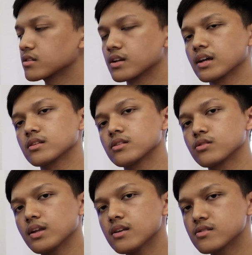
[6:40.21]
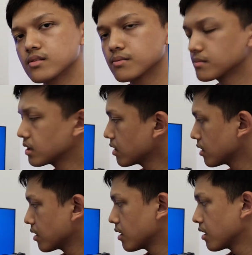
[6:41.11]
connected to this.
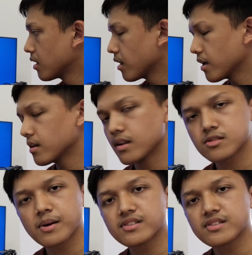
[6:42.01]
And that's my